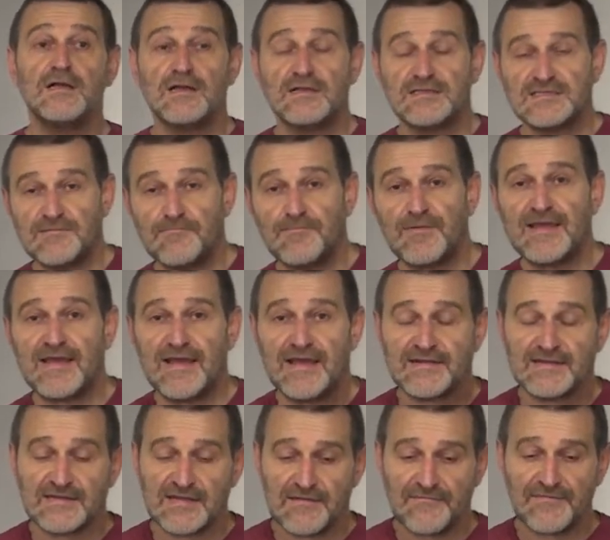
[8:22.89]
Simply
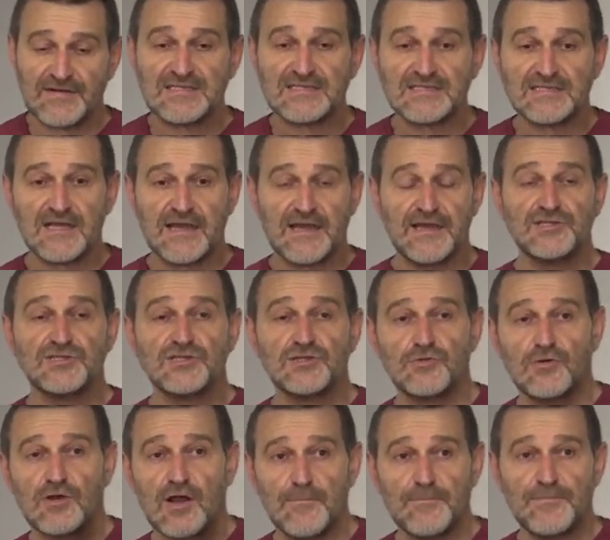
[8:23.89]
at every stage
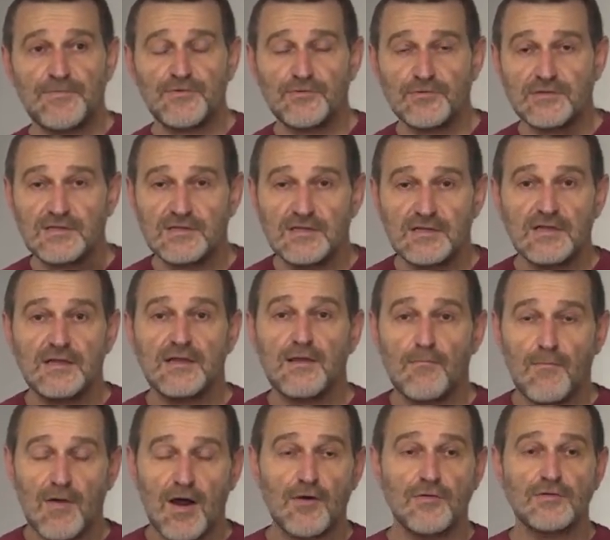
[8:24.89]
to compute
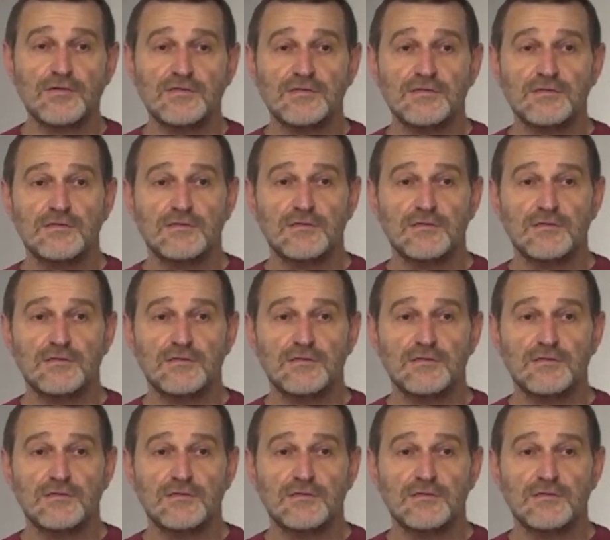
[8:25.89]
amount